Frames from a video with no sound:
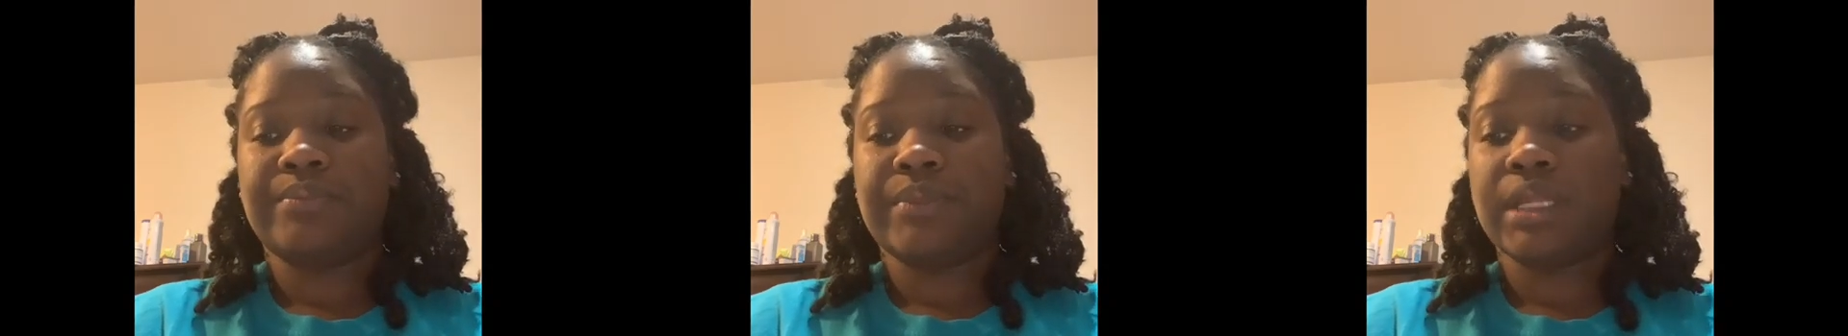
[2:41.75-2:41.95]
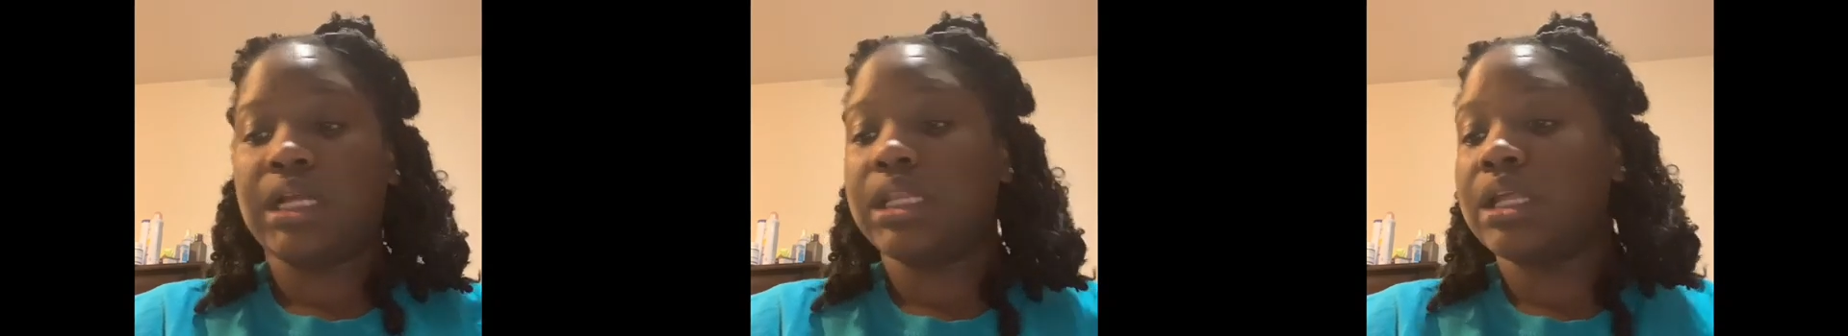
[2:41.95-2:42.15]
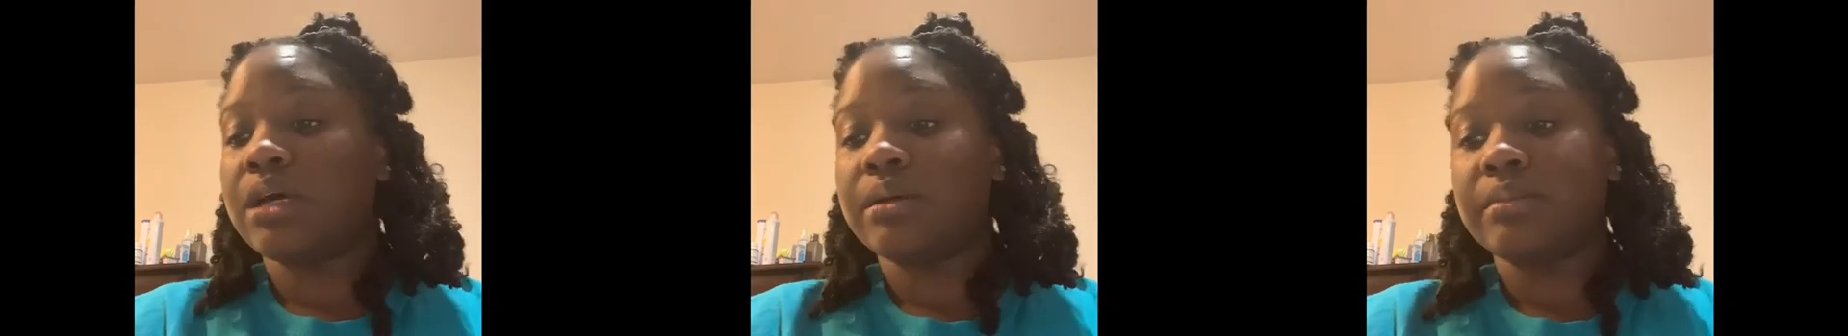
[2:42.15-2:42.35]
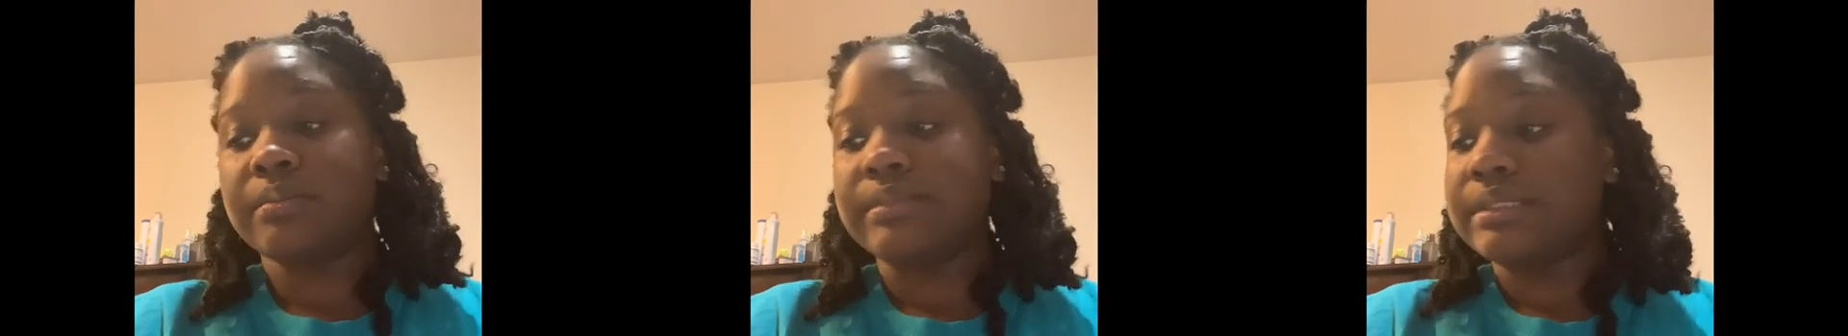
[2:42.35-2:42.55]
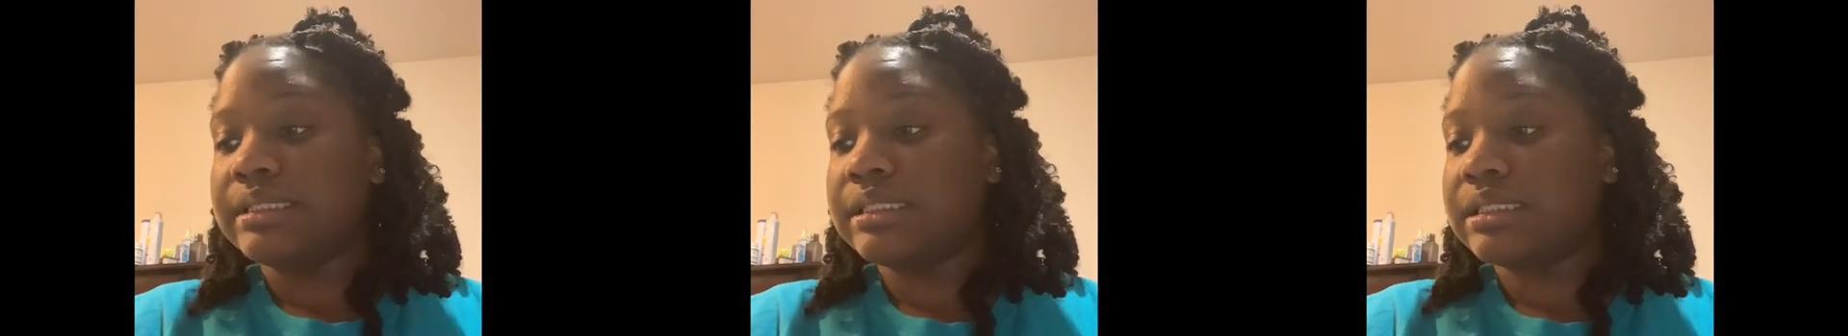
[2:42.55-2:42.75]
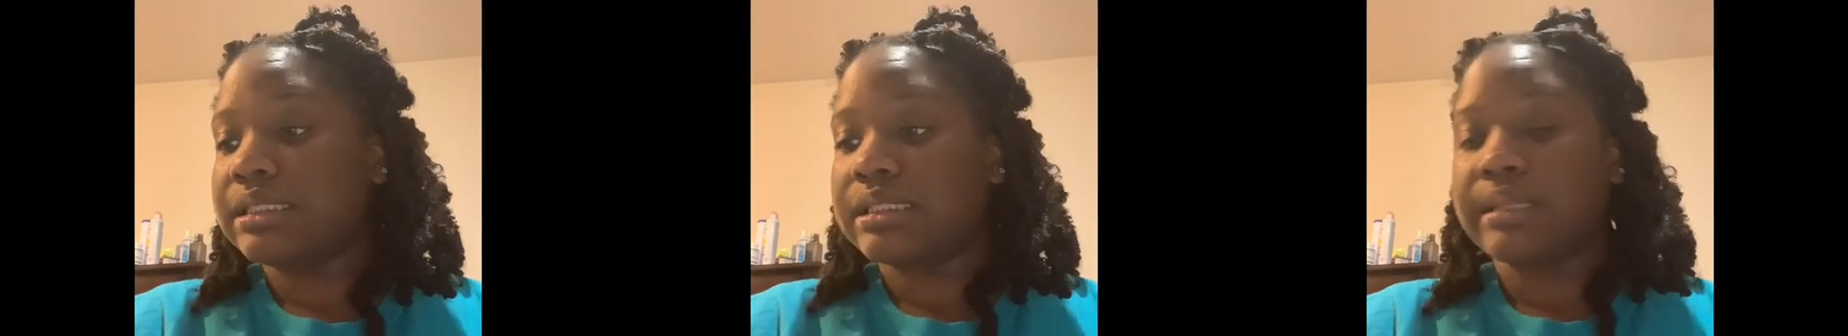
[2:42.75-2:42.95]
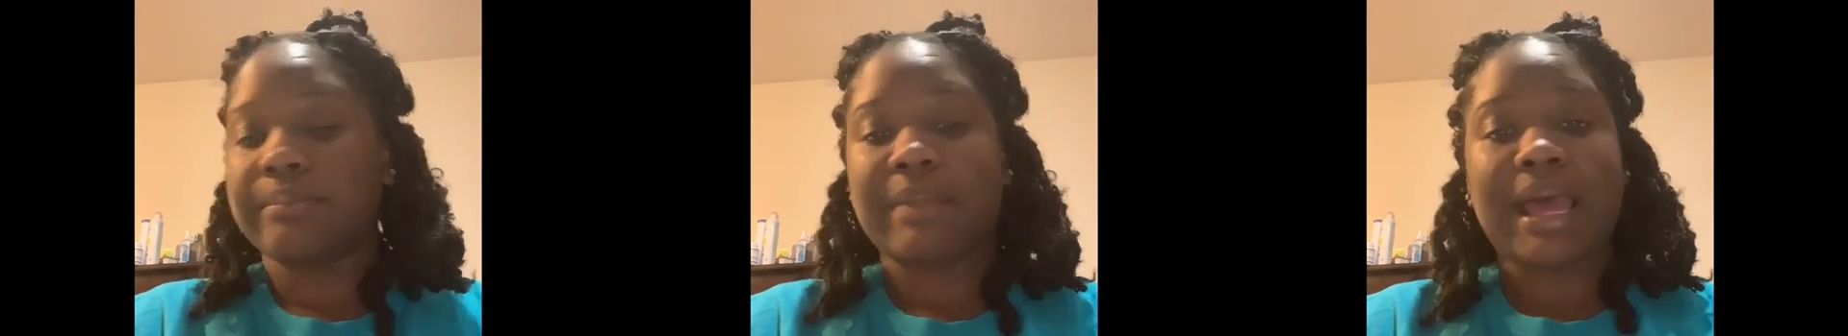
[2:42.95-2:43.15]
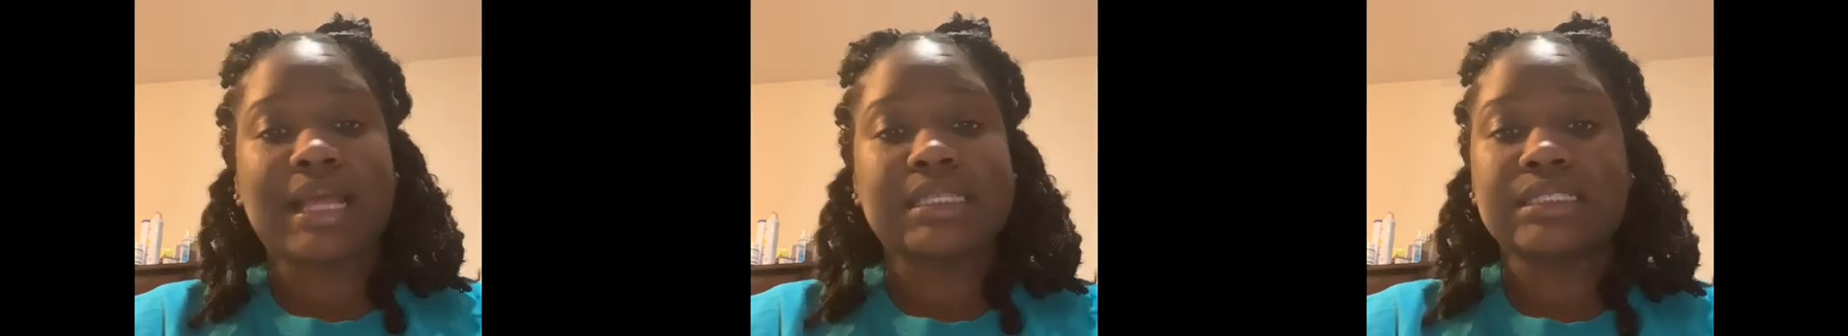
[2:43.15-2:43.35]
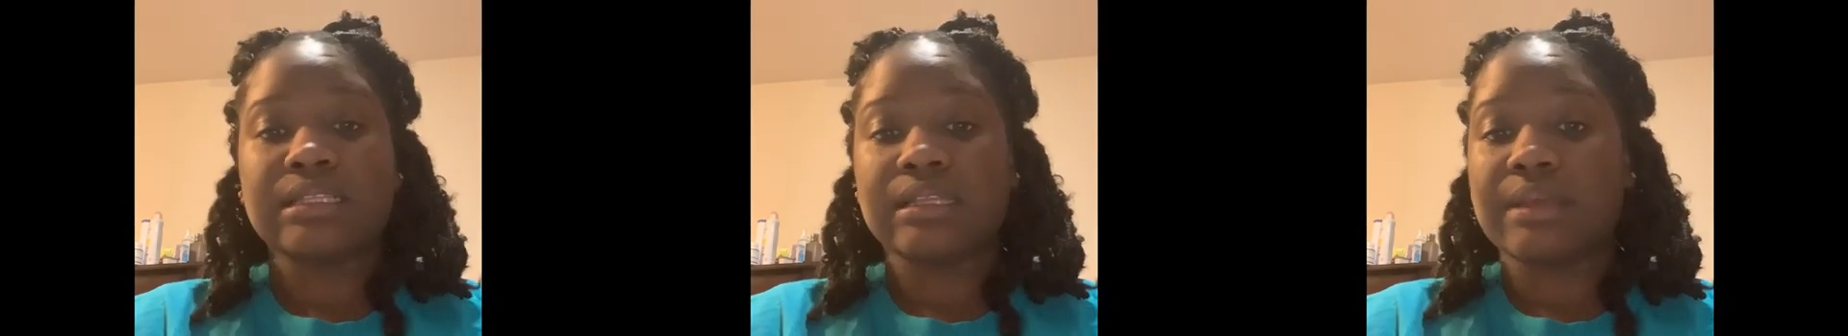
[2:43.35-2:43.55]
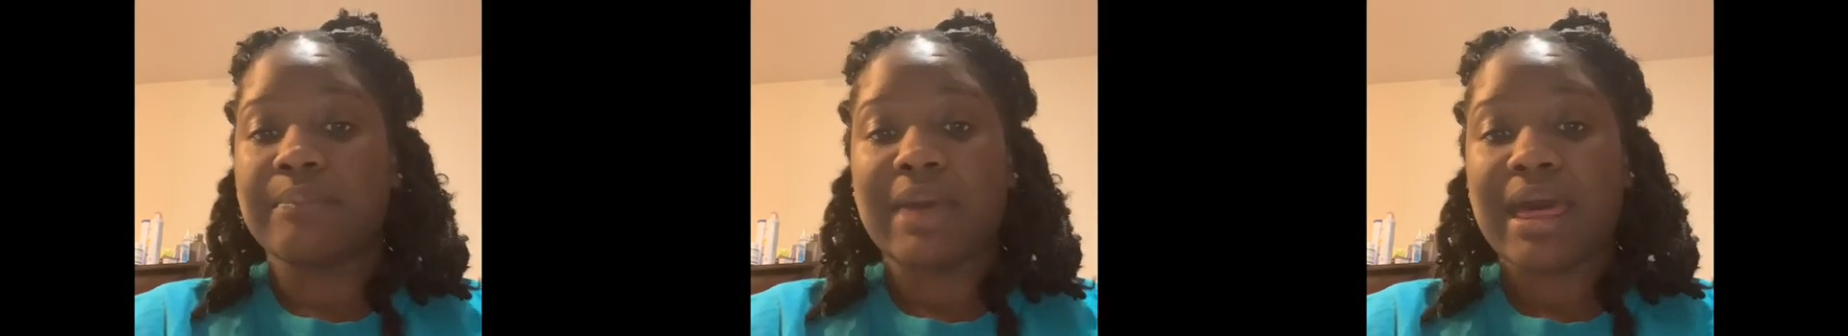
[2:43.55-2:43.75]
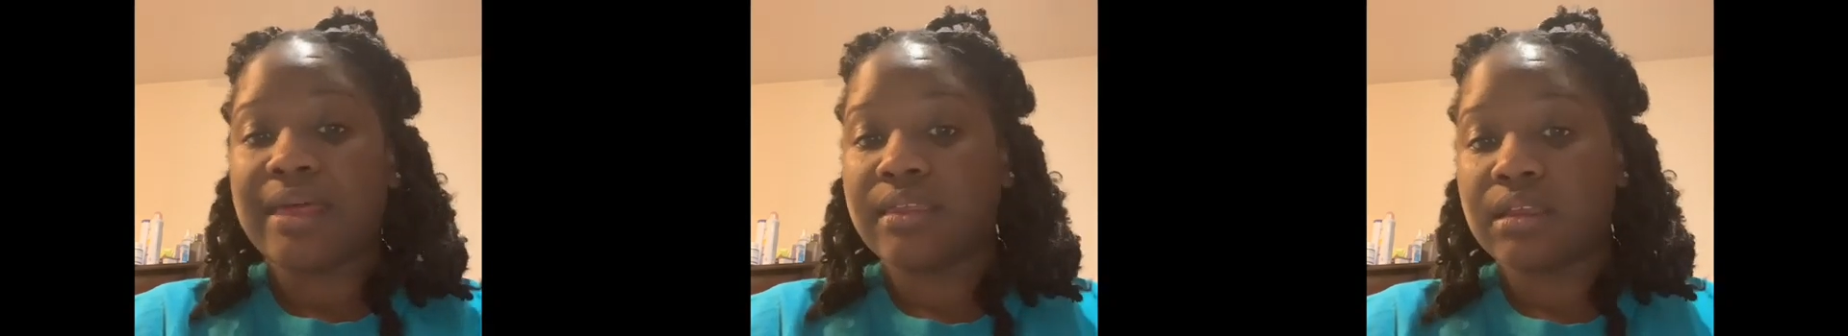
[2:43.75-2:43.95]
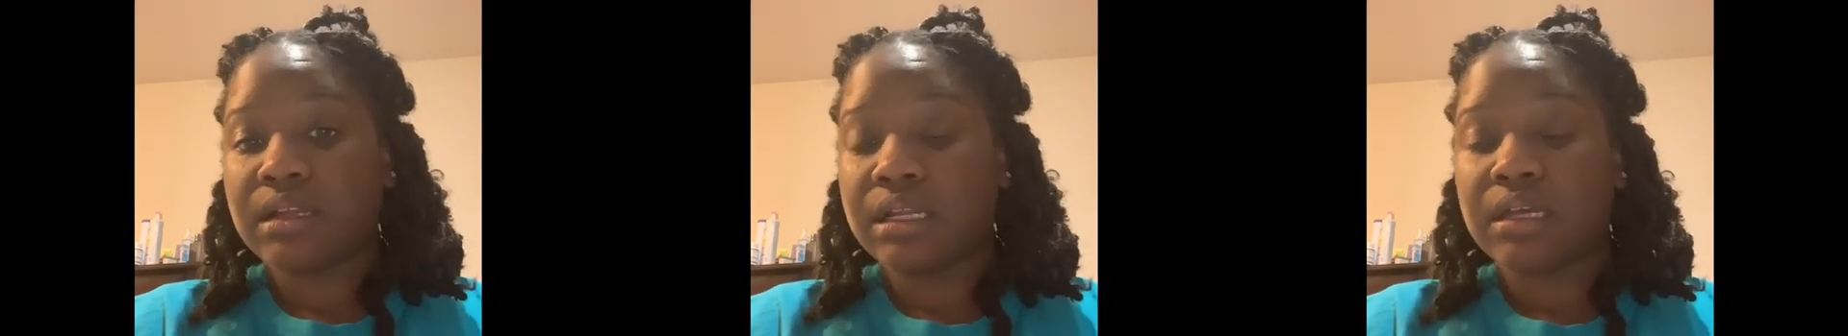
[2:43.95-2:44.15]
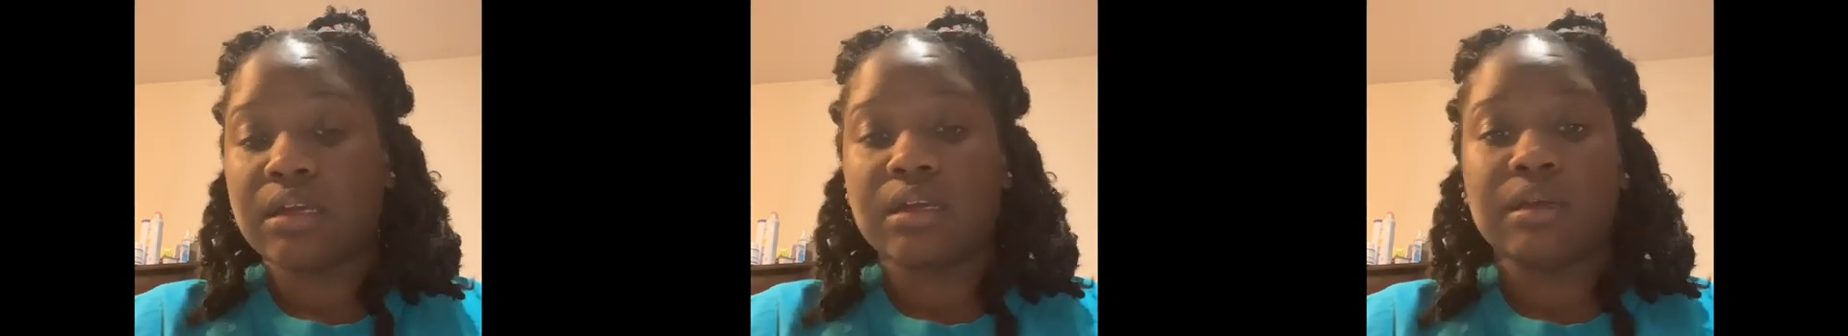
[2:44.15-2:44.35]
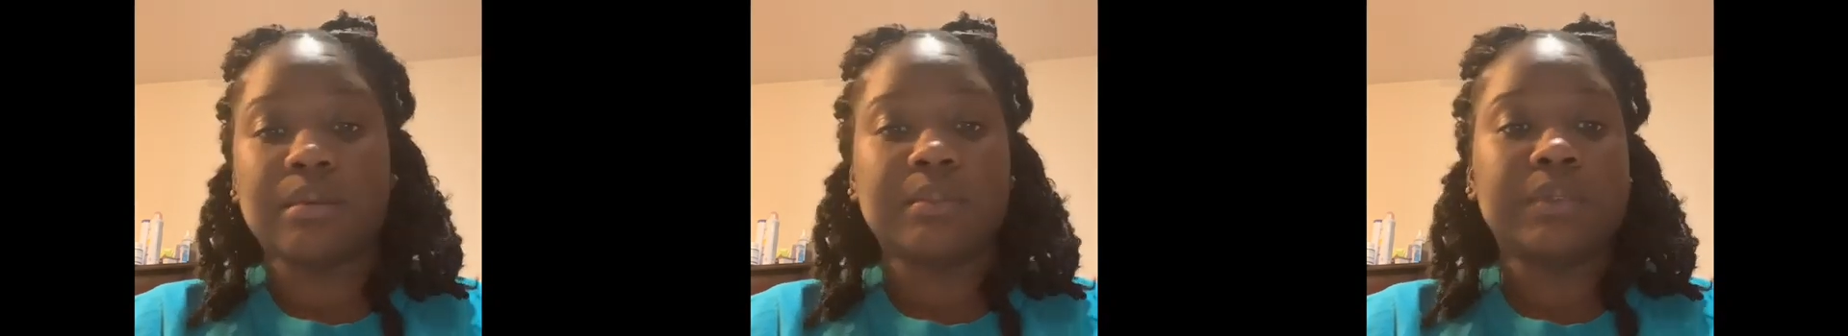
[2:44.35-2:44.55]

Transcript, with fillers: Clubs, the math the math club,